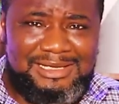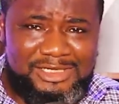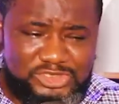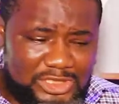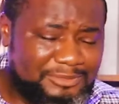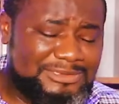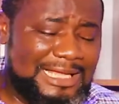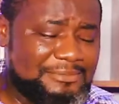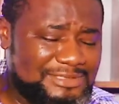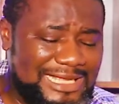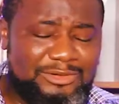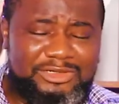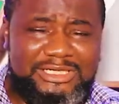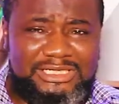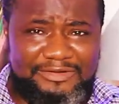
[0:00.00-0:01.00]
Sometimes
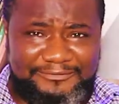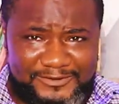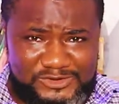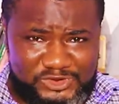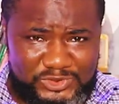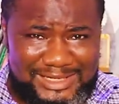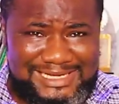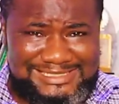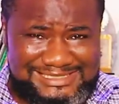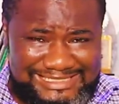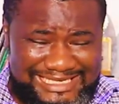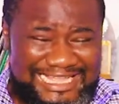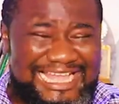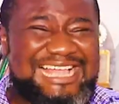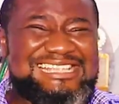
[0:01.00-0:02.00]
I go to the day first to ask,
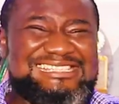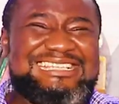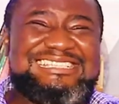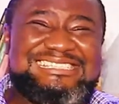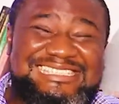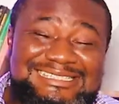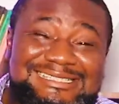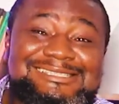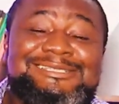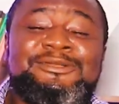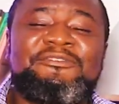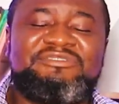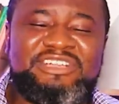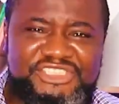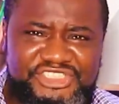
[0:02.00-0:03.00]
say, as a citizen
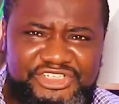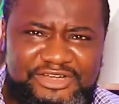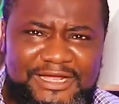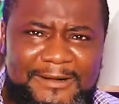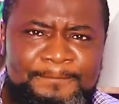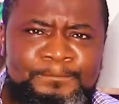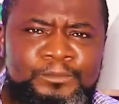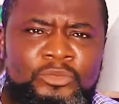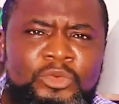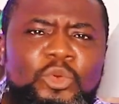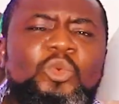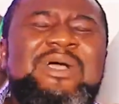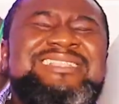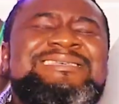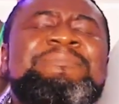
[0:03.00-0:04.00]
of Nigeria,
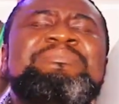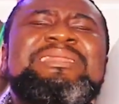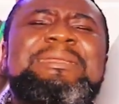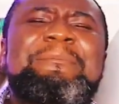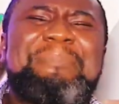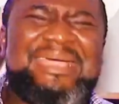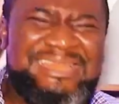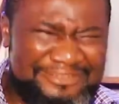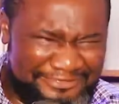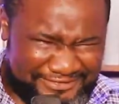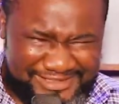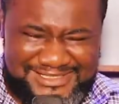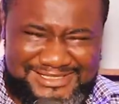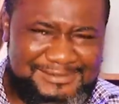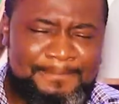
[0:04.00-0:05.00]
waiting be the
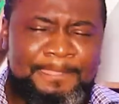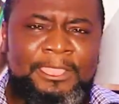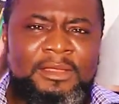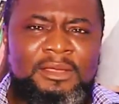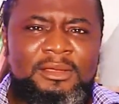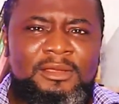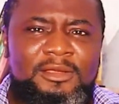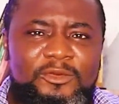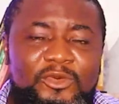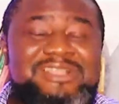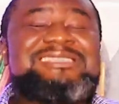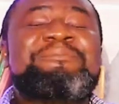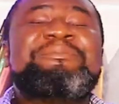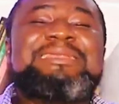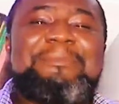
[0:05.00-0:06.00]
benefits.
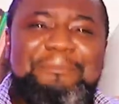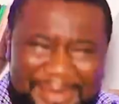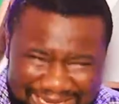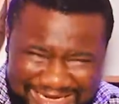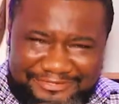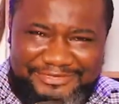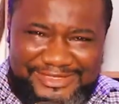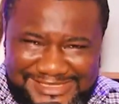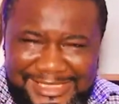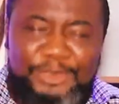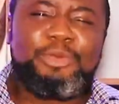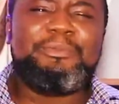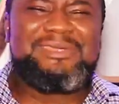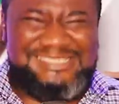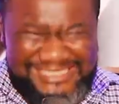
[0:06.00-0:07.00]
Waiting be the benefits, say,
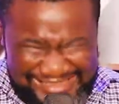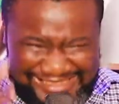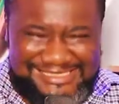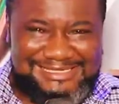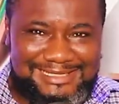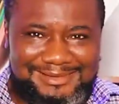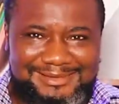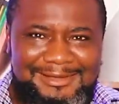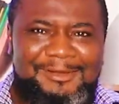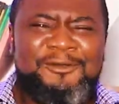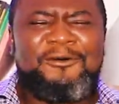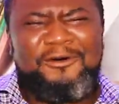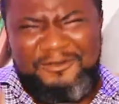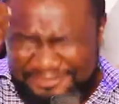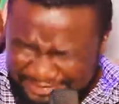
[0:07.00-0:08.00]
you be citizen
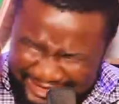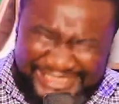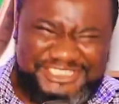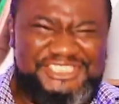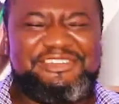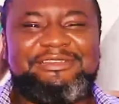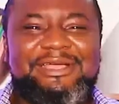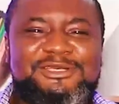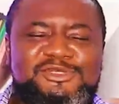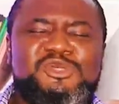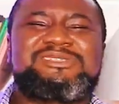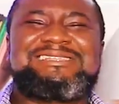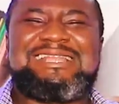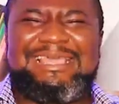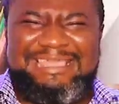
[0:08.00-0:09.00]
of Nigeria,
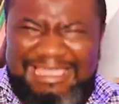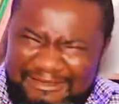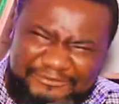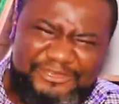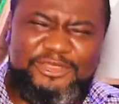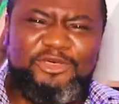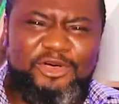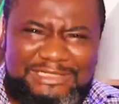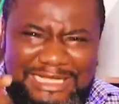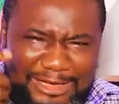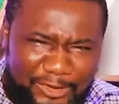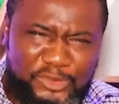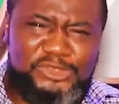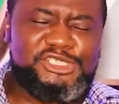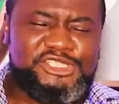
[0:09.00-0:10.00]
just like every other
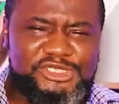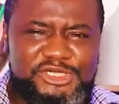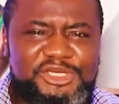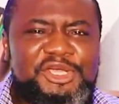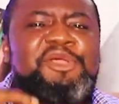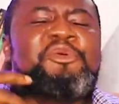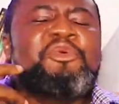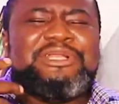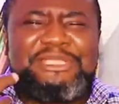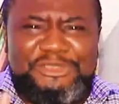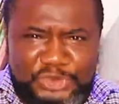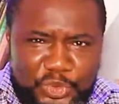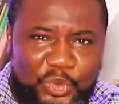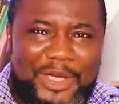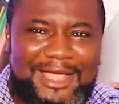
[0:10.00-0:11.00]
country where they
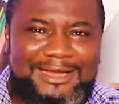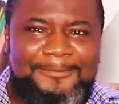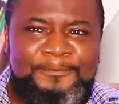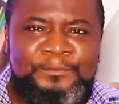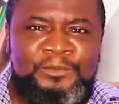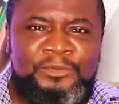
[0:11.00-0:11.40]
do well.